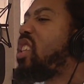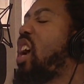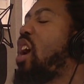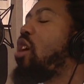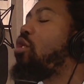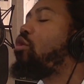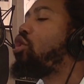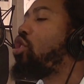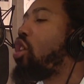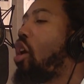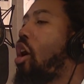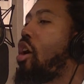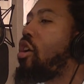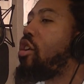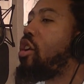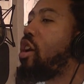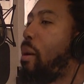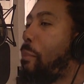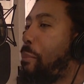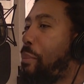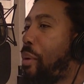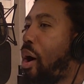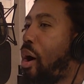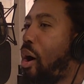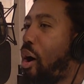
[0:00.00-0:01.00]
They're turning
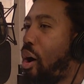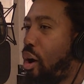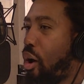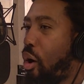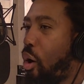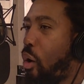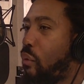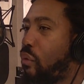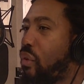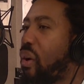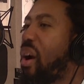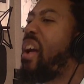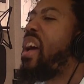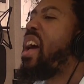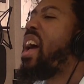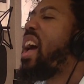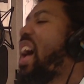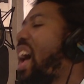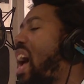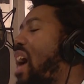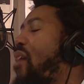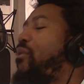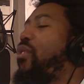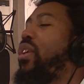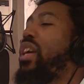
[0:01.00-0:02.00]
the ball over
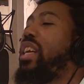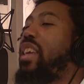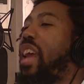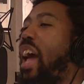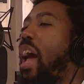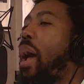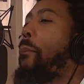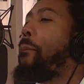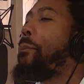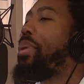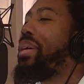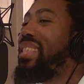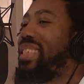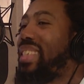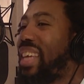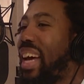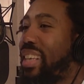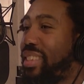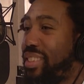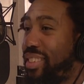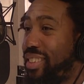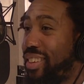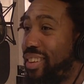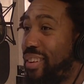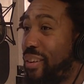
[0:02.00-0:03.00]
every damn
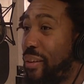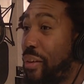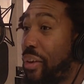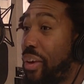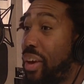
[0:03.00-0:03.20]
possession.